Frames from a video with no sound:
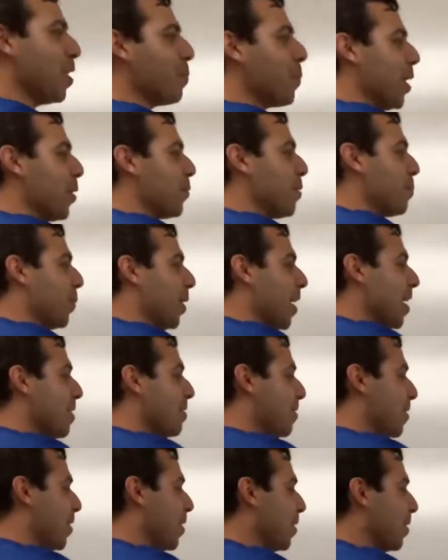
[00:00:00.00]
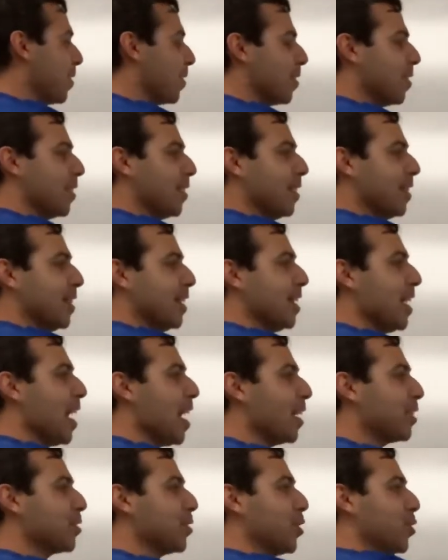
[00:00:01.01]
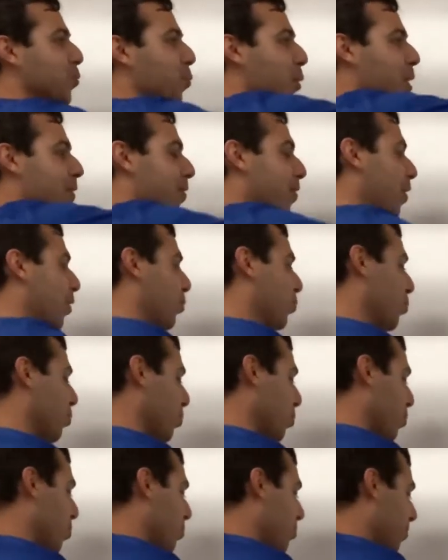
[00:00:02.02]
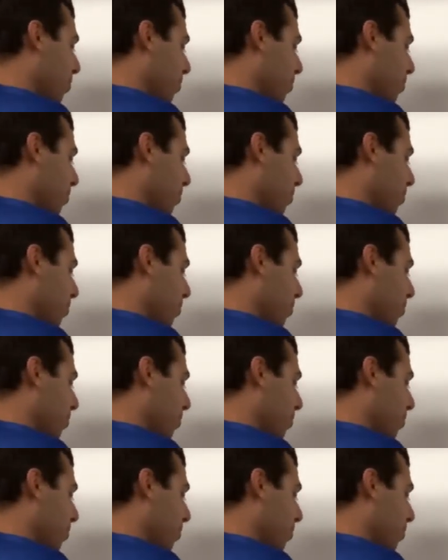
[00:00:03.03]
by replacing the x's with the 2.